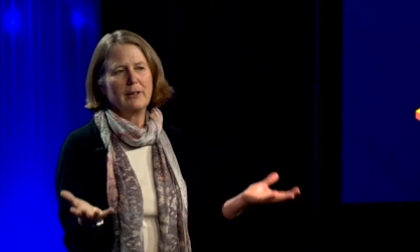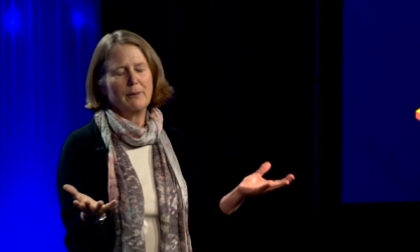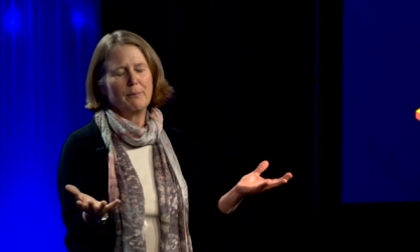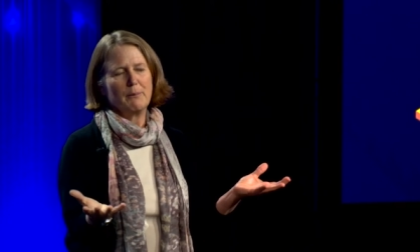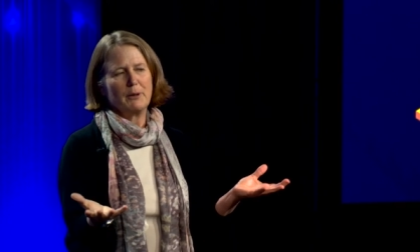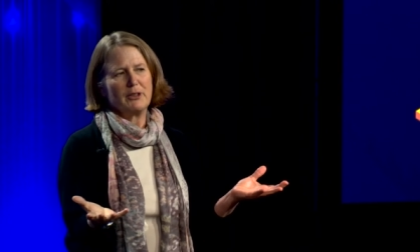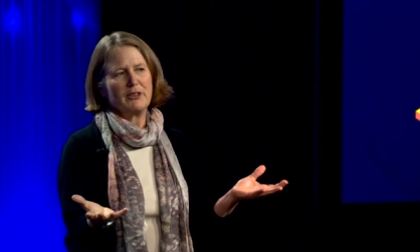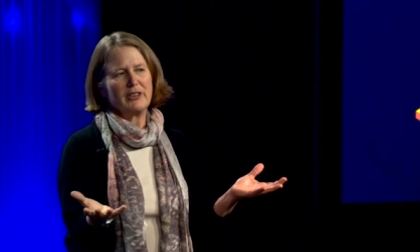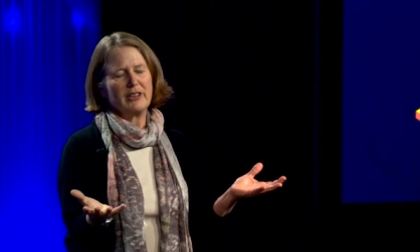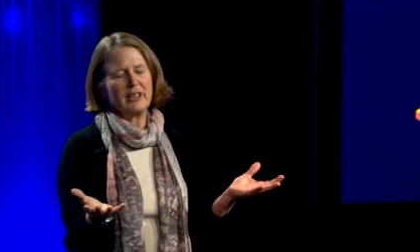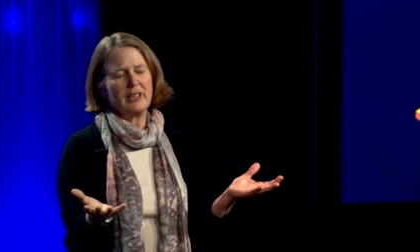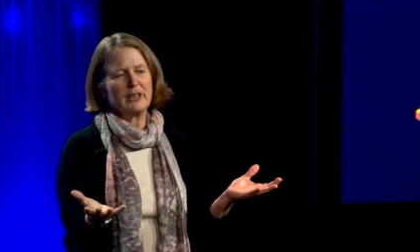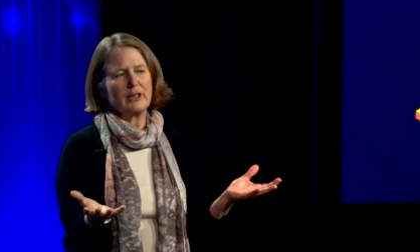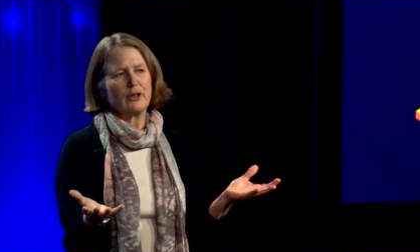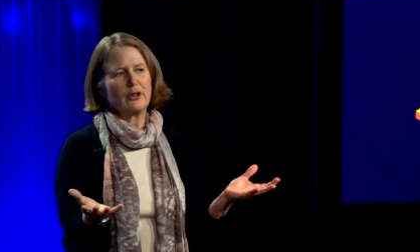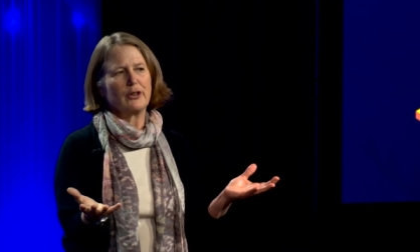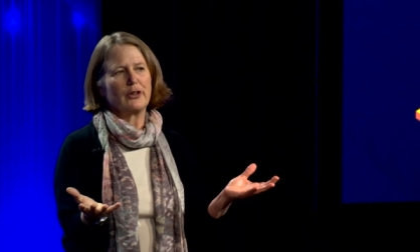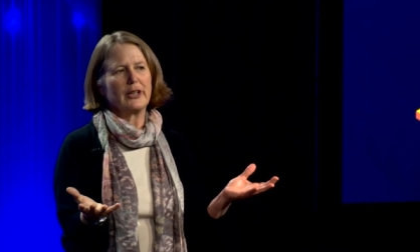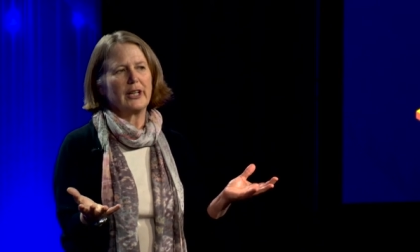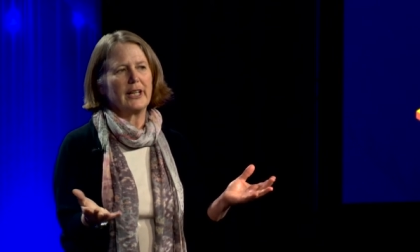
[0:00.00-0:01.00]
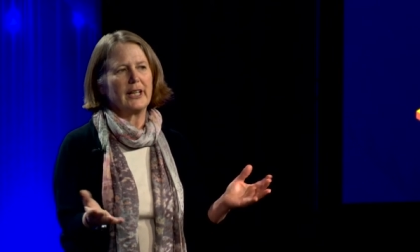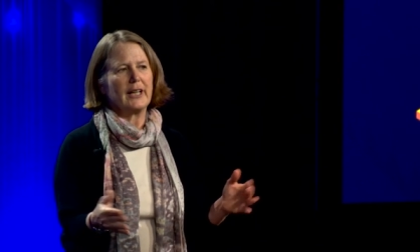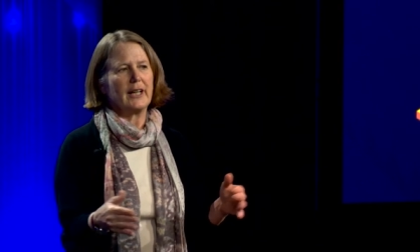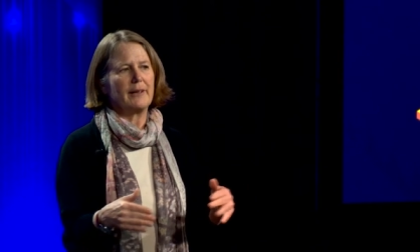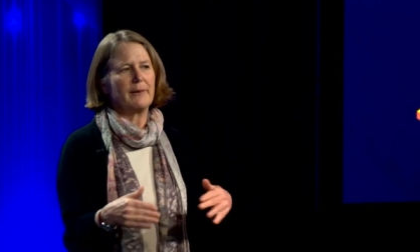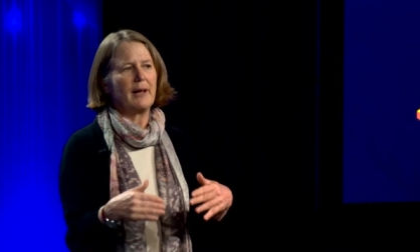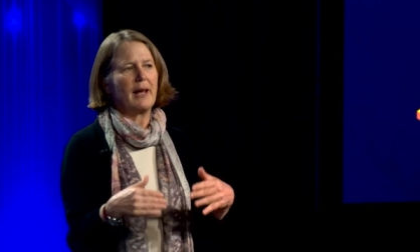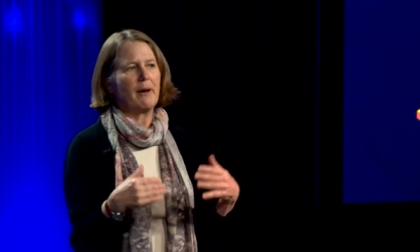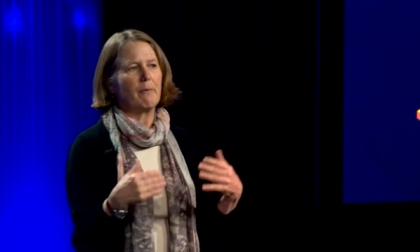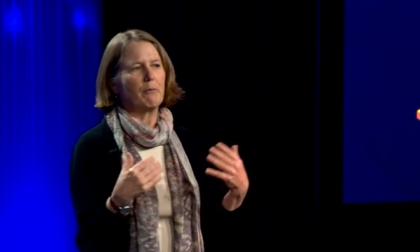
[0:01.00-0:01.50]
machine learning,
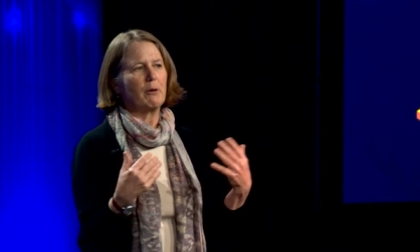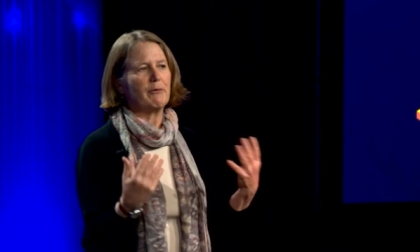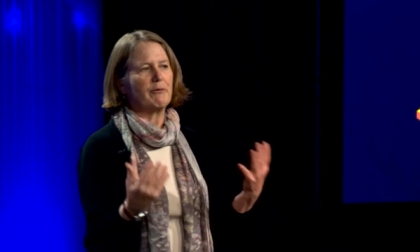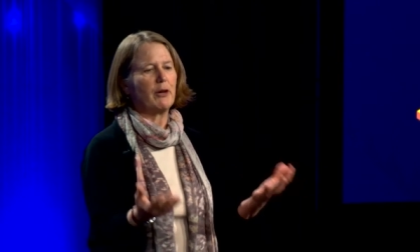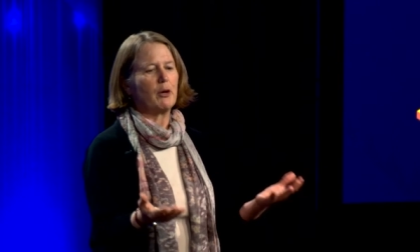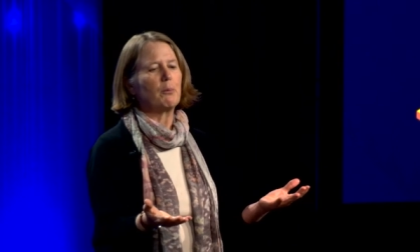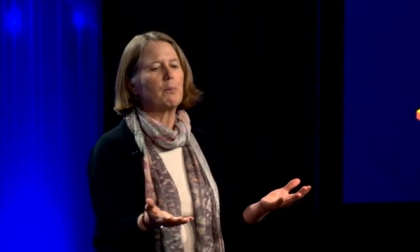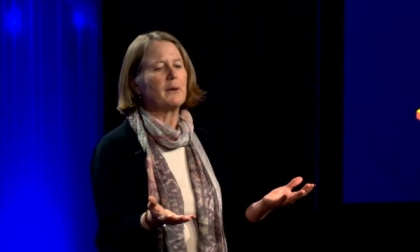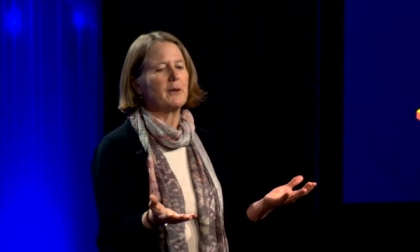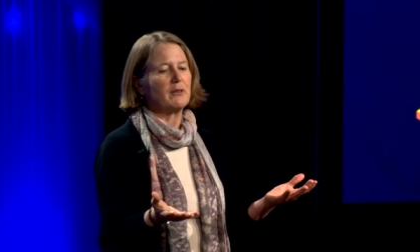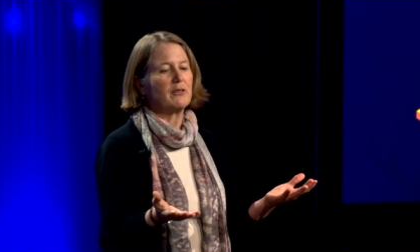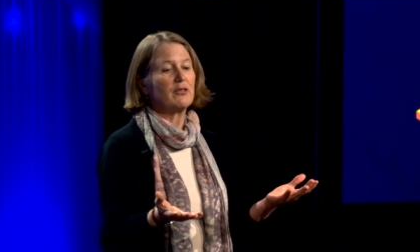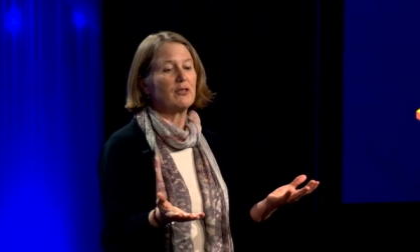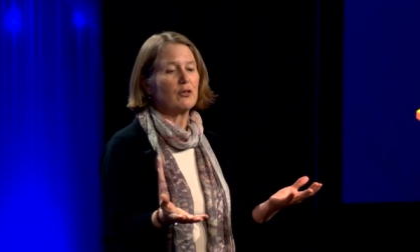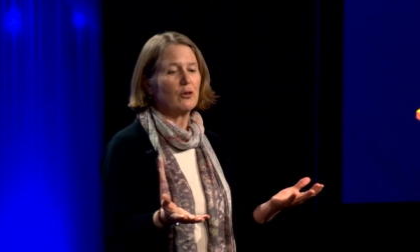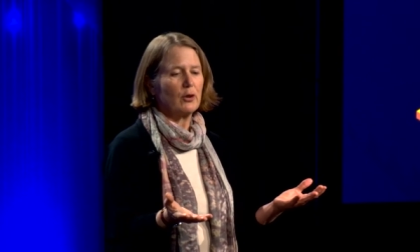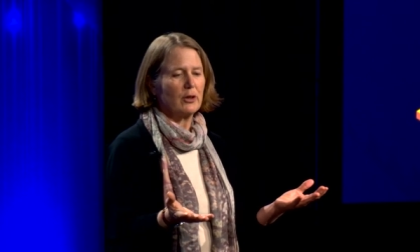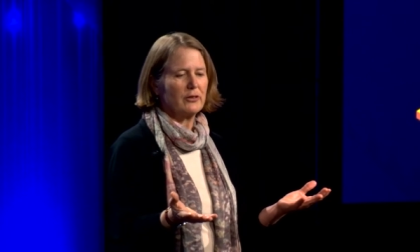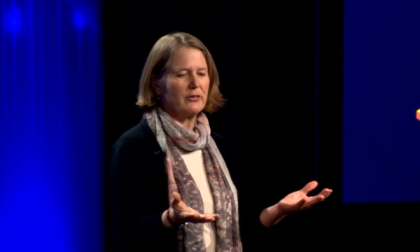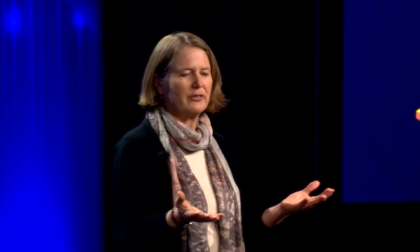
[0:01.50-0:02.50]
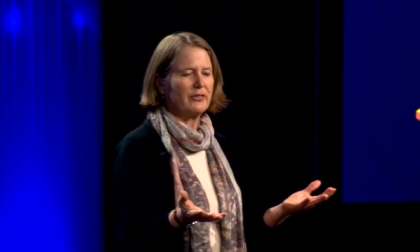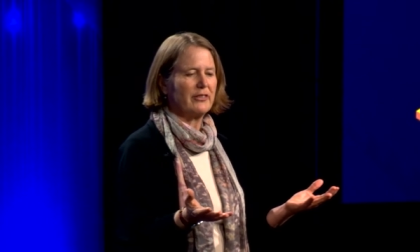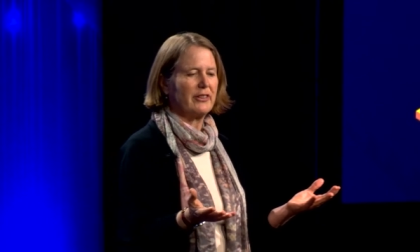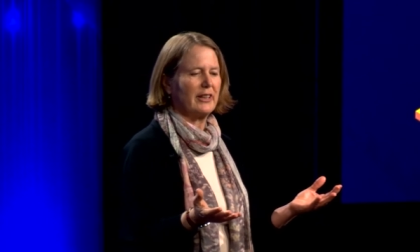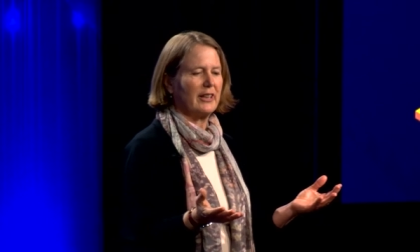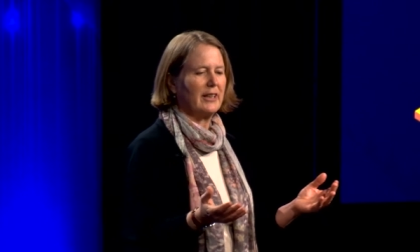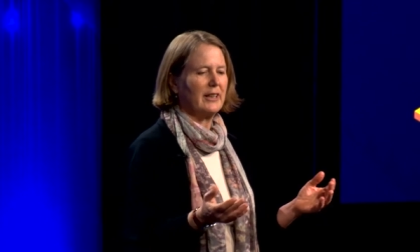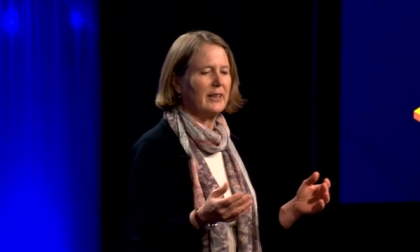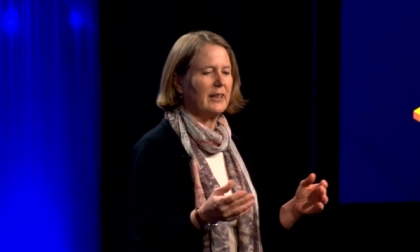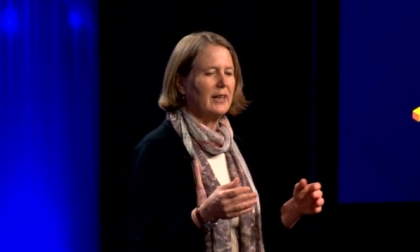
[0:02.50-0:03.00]
and, and we've open sourced
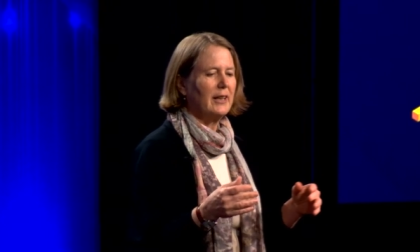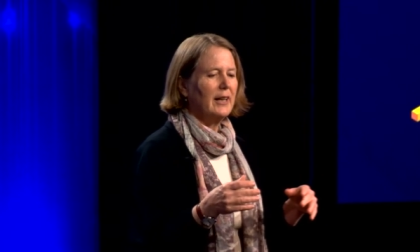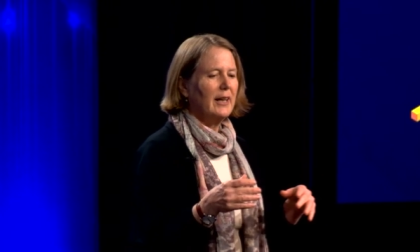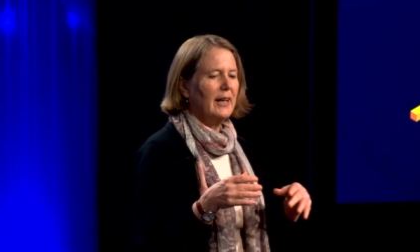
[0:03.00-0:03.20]
it.